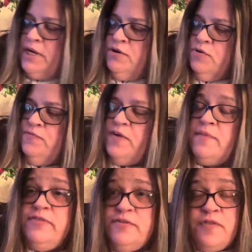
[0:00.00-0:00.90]
know,
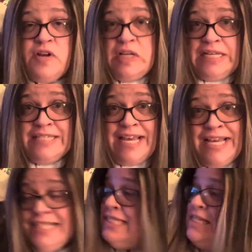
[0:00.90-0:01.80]
FabFitFun is
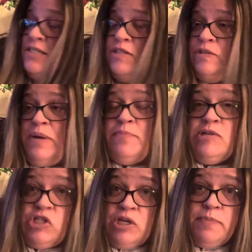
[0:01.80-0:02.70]
a seasonal
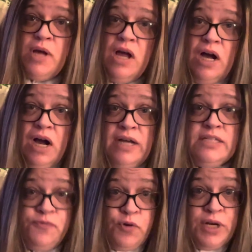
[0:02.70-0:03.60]
membership. Uh,
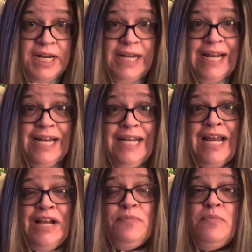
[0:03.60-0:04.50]
it's
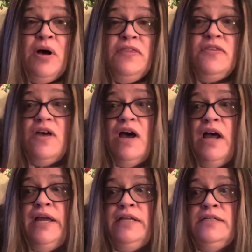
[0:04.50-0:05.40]
$49.99 a month.
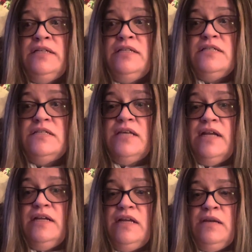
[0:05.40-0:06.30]
I did
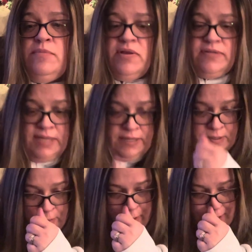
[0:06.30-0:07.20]
get an email saying
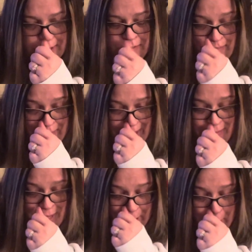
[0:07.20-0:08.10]
that prices may
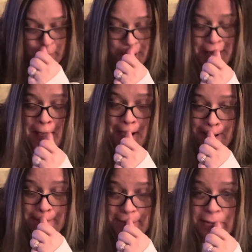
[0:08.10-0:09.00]
be going
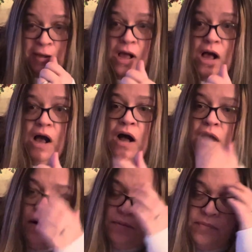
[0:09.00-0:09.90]
up.
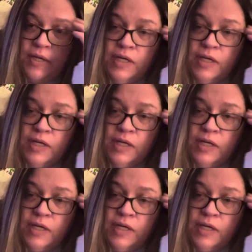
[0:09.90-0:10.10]
Um,